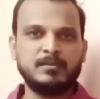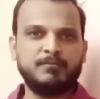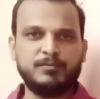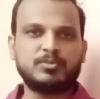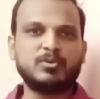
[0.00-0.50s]

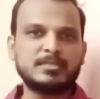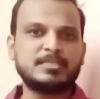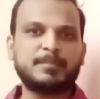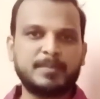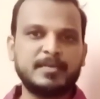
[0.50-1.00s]
Without
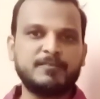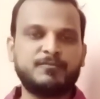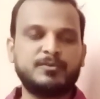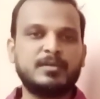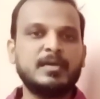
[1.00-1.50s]
supplying
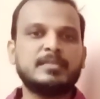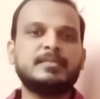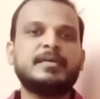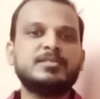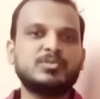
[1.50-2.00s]
food,
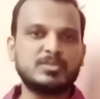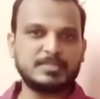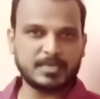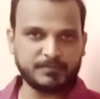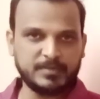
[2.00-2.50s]
there is no
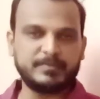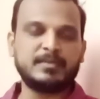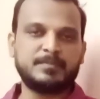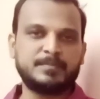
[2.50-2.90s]
survival.